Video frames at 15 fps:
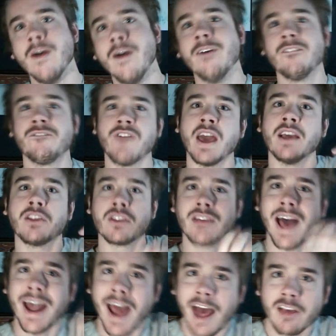face
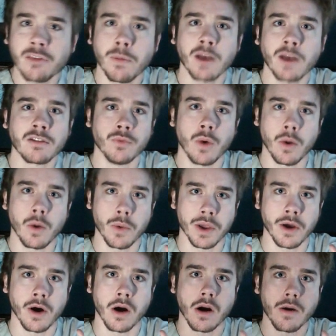that aspect of what we
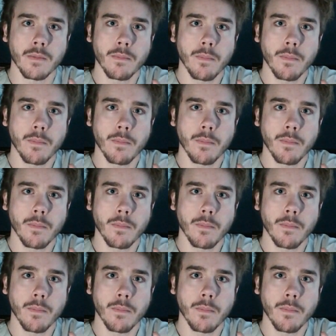are.